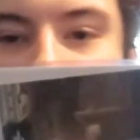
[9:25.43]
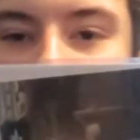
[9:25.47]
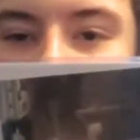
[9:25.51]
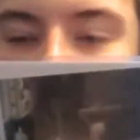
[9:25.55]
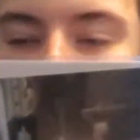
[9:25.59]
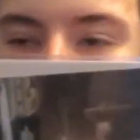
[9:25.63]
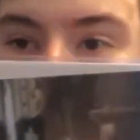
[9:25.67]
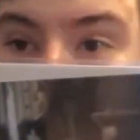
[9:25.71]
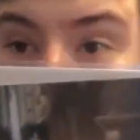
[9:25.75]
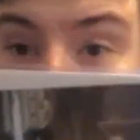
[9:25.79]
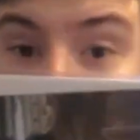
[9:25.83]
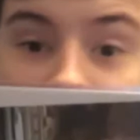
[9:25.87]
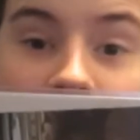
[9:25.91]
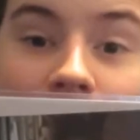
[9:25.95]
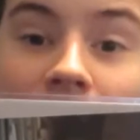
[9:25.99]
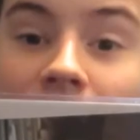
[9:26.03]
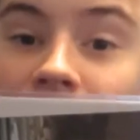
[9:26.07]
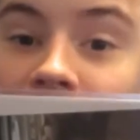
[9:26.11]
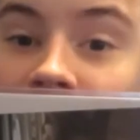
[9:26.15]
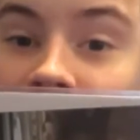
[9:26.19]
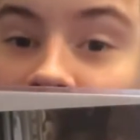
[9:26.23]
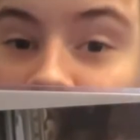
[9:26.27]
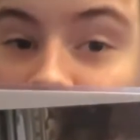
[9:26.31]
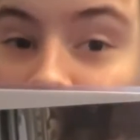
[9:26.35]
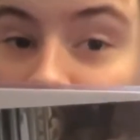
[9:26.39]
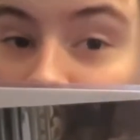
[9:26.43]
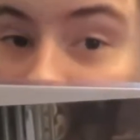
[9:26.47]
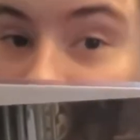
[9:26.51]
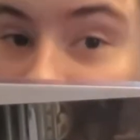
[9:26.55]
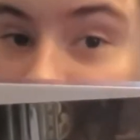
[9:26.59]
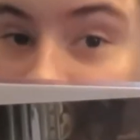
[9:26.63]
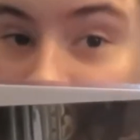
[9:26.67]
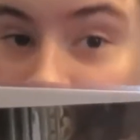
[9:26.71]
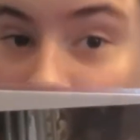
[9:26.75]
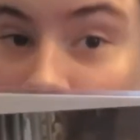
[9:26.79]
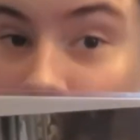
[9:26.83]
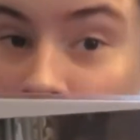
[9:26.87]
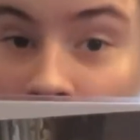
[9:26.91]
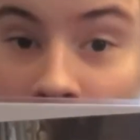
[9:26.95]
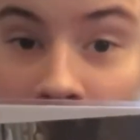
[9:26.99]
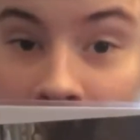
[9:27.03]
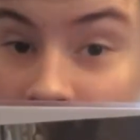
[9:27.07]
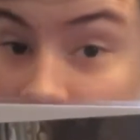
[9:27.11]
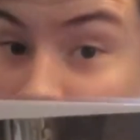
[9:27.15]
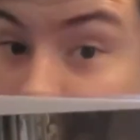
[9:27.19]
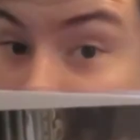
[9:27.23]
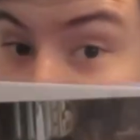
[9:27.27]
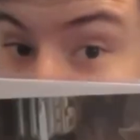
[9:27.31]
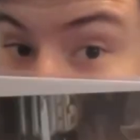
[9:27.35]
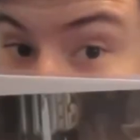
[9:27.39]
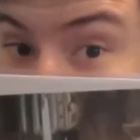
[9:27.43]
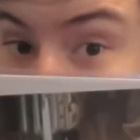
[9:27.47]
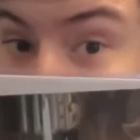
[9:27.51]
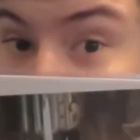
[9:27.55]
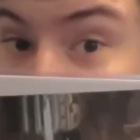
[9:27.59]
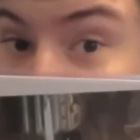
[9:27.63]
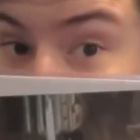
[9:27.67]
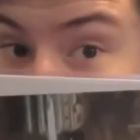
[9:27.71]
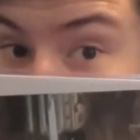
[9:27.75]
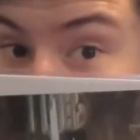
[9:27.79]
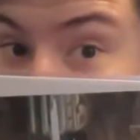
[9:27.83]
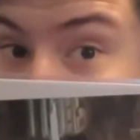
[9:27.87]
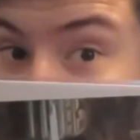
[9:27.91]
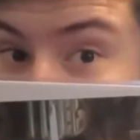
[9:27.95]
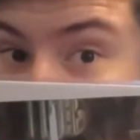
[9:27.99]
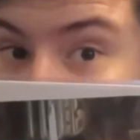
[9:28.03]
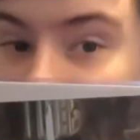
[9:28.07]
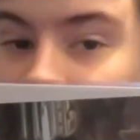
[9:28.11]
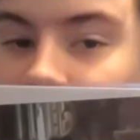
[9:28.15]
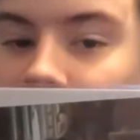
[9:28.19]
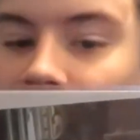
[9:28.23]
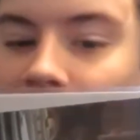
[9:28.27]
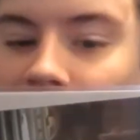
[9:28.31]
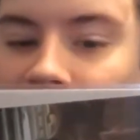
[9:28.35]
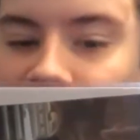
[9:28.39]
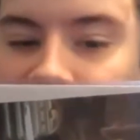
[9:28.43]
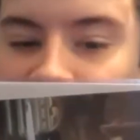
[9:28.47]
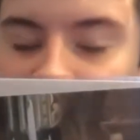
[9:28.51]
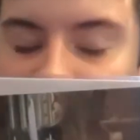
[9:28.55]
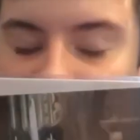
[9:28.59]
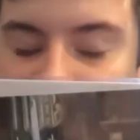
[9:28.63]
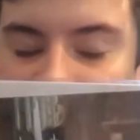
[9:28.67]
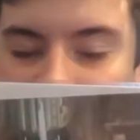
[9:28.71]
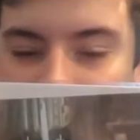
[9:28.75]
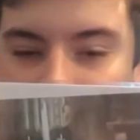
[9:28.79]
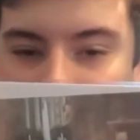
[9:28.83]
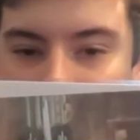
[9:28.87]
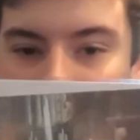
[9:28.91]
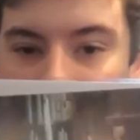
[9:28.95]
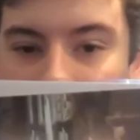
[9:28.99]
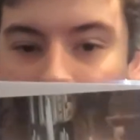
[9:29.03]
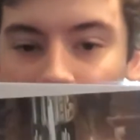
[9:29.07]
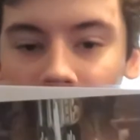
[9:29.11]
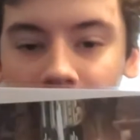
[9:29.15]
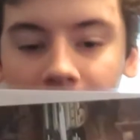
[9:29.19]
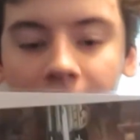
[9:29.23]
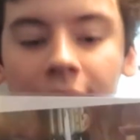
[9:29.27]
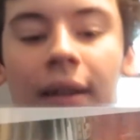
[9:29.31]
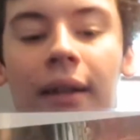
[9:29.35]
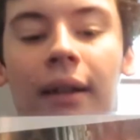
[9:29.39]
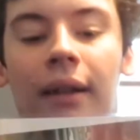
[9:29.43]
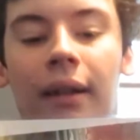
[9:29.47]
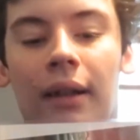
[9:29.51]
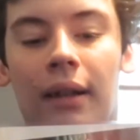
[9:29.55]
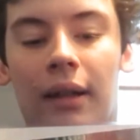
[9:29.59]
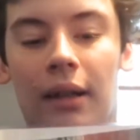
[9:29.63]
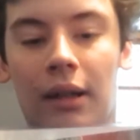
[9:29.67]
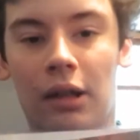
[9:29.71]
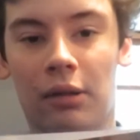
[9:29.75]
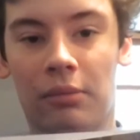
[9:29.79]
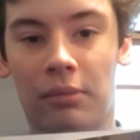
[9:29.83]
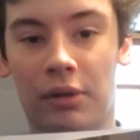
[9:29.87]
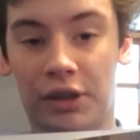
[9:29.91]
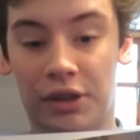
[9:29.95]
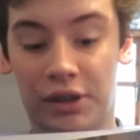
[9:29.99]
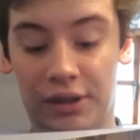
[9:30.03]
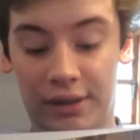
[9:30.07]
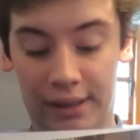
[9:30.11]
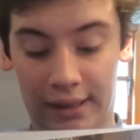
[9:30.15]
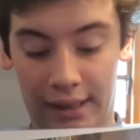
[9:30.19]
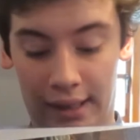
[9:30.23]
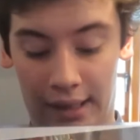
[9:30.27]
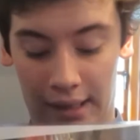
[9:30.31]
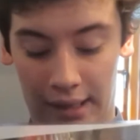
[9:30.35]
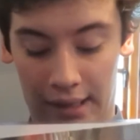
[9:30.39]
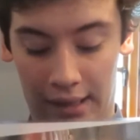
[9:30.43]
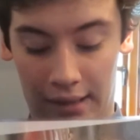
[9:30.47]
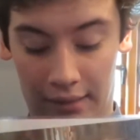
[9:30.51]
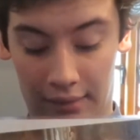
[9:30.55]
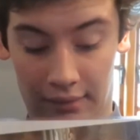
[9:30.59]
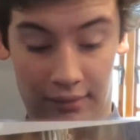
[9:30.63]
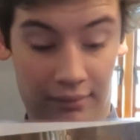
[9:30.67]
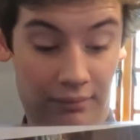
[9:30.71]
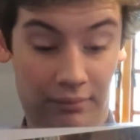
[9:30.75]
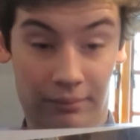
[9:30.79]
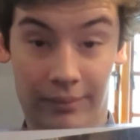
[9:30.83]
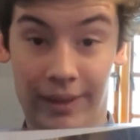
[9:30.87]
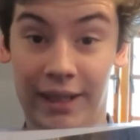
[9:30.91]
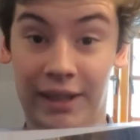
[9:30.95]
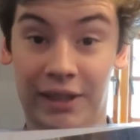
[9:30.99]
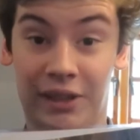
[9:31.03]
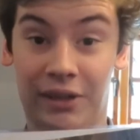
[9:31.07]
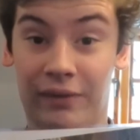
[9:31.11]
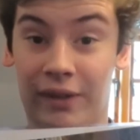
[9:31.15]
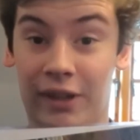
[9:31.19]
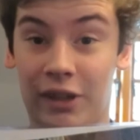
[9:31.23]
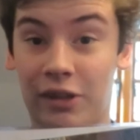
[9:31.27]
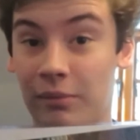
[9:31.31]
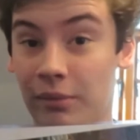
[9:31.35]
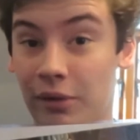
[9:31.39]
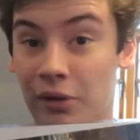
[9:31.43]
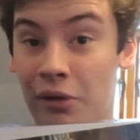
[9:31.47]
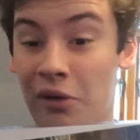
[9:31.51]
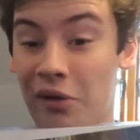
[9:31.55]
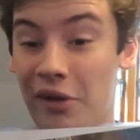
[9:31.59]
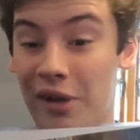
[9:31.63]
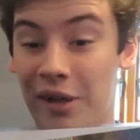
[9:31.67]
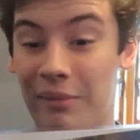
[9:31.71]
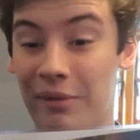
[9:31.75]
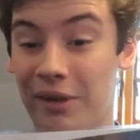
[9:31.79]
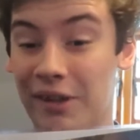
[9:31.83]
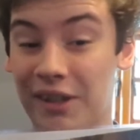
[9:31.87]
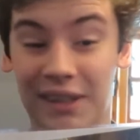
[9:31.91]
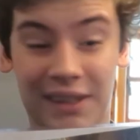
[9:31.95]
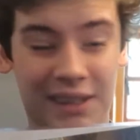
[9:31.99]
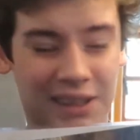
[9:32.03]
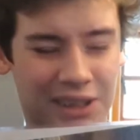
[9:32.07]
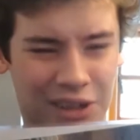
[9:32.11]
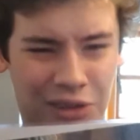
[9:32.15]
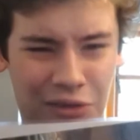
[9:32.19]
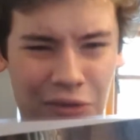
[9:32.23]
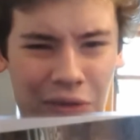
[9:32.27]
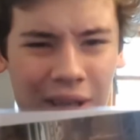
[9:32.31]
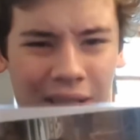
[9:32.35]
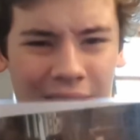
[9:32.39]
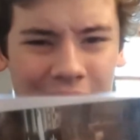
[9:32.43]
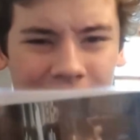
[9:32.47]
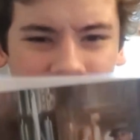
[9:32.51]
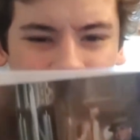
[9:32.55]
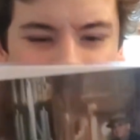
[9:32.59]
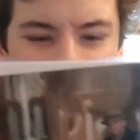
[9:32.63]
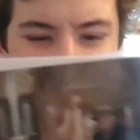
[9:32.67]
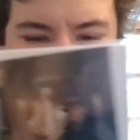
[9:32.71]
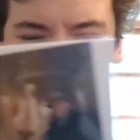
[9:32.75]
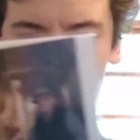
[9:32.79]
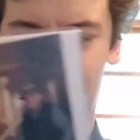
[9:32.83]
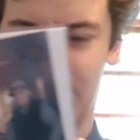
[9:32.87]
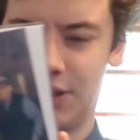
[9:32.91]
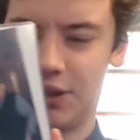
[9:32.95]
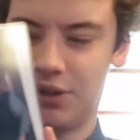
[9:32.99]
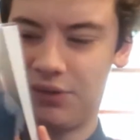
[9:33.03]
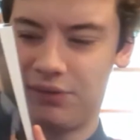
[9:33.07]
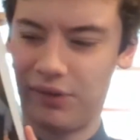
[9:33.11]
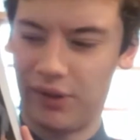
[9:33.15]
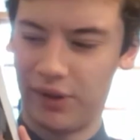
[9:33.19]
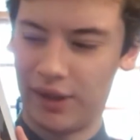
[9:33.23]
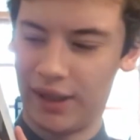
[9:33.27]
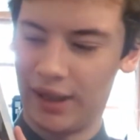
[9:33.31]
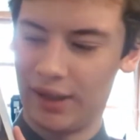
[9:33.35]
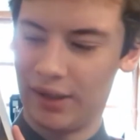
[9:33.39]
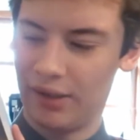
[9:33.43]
Not as lovely as Paul McGann. Paul McGann's friendlier than Sylvester McCoy, but still, meet Sylvester McCoy because he's great and he's funny.